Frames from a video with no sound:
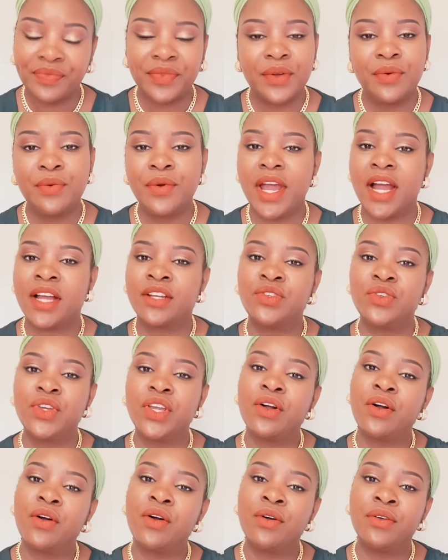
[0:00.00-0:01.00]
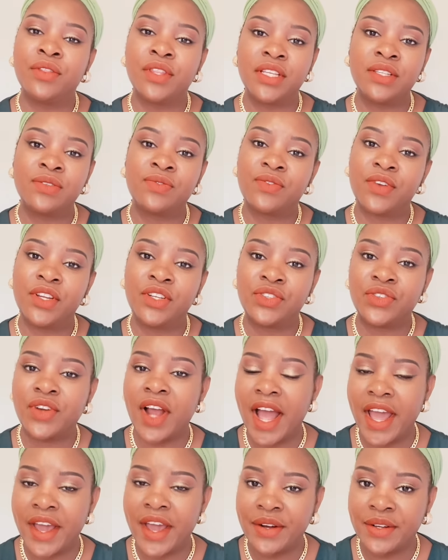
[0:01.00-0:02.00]
we are doing all these free
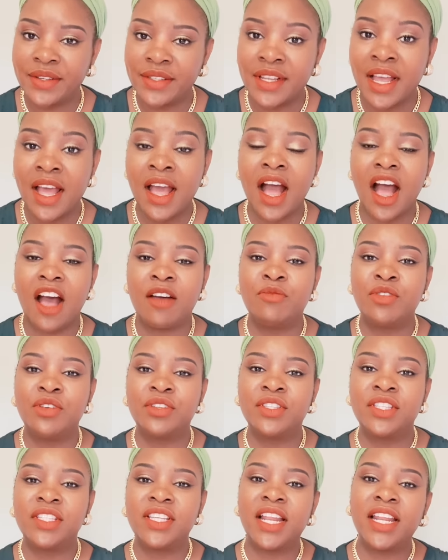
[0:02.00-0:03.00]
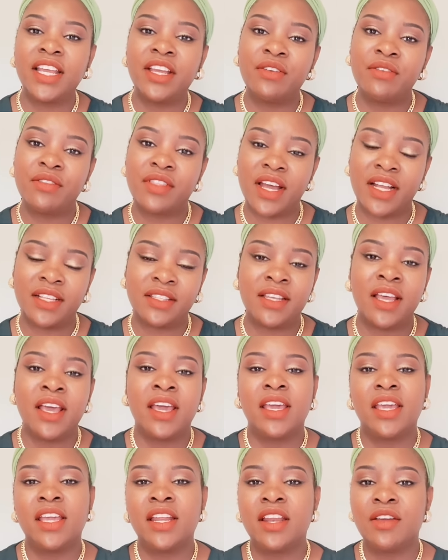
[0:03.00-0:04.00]
trials. I'm not telling you that
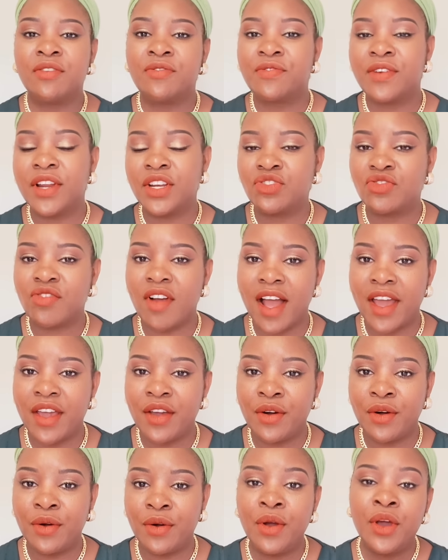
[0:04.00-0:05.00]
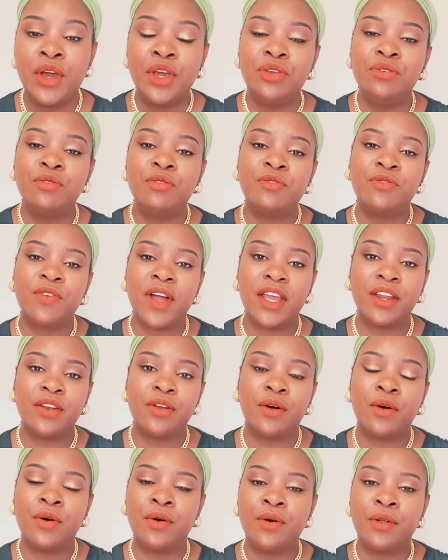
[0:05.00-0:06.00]
in a free trial, you'll
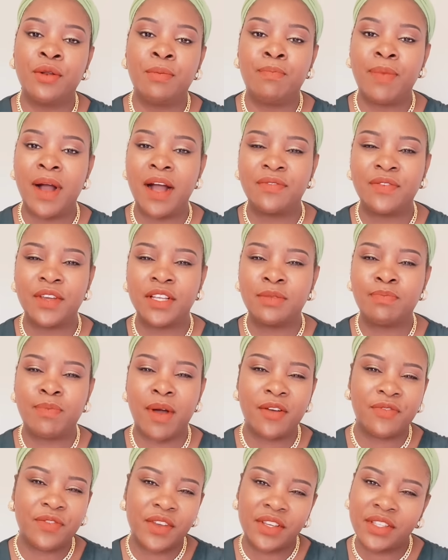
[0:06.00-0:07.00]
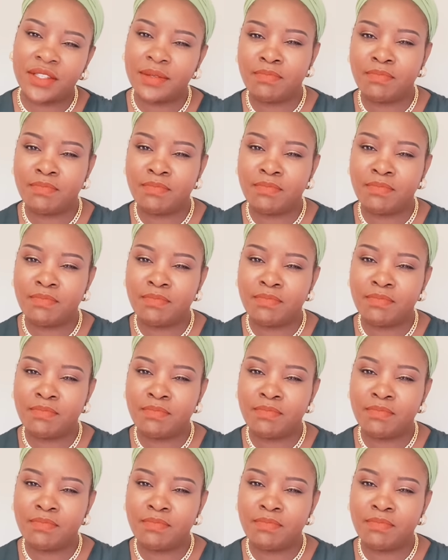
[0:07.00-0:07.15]
find all perfect